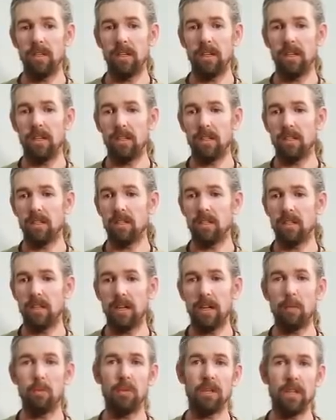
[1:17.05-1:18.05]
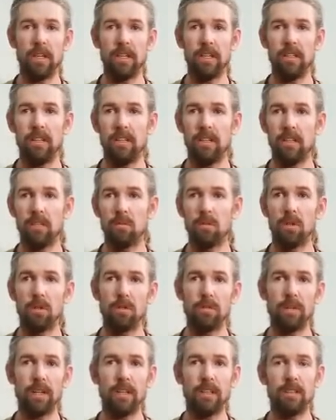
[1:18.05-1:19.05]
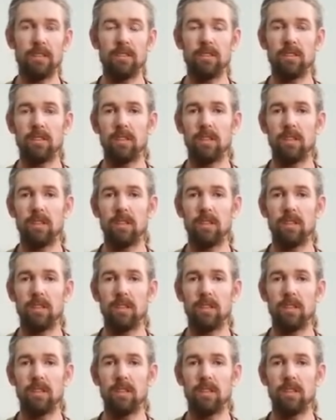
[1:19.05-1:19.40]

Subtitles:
and the Applegate and Rogue Valleys,